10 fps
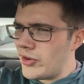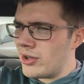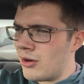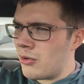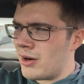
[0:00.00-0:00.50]

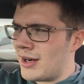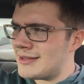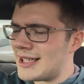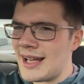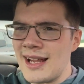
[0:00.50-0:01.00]
you
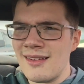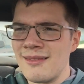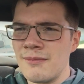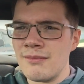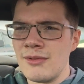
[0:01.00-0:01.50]
know, today,
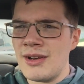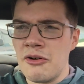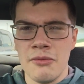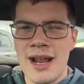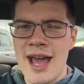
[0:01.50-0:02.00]
you
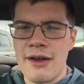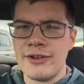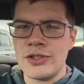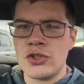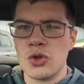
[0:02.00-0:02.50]
know, not
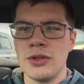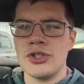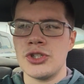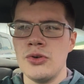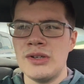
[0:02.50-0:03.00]
having
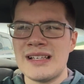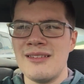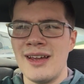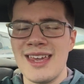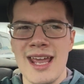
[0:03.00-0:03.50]
Jordan shoes,
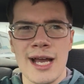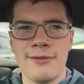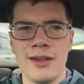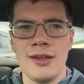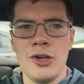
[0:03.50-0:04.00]
Nike
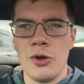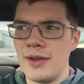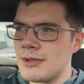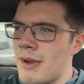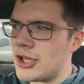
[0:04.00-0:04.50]
having, you know,
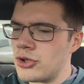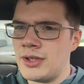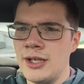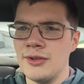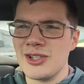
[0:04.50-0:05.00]
these major
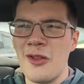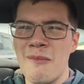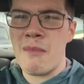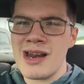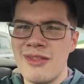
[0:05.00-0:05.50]
deals, all
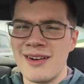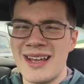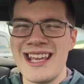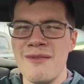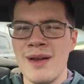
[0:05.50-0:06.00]
the money that
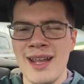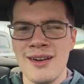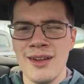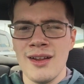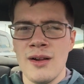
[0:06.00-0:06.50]
Nike
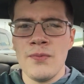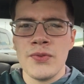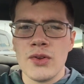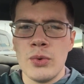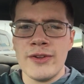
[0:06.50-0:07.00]
made
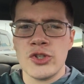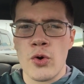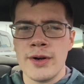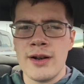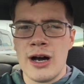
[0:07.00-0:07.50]
with
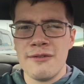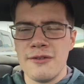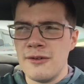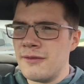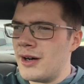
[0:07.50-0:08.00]
Jordan
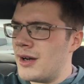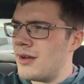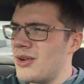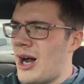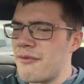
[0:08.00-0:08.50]
off
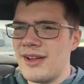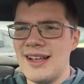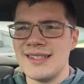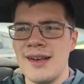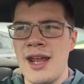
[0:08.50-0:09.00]
of
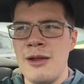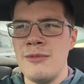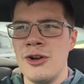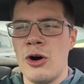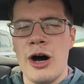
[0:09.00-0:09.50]
his
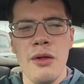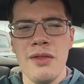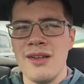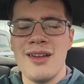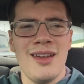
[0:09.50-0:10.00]
name, you know,
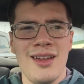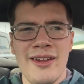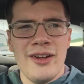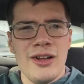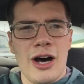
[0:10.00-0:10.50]
all
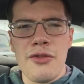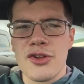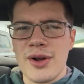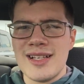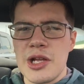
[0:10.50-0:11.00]

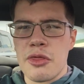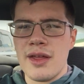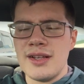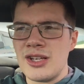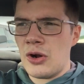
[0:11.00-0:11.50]
the crazy
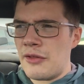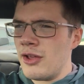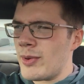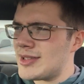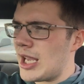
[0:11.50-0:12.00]
things, you know, I
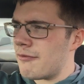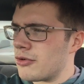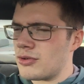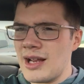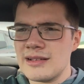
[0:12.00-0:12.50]
think we take
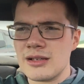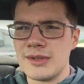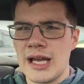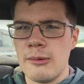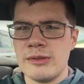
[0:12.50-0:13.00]
for granted
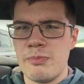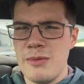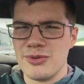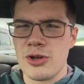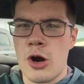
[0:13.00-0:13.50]
sometimes
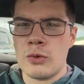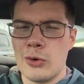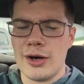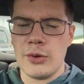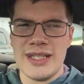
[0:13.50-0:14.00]
people's hard
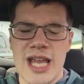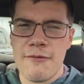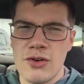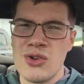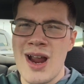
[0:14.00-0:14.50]
work, and we
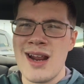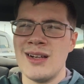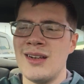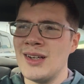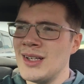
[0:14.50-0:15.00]
take for
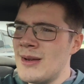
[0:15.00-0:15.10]
granted,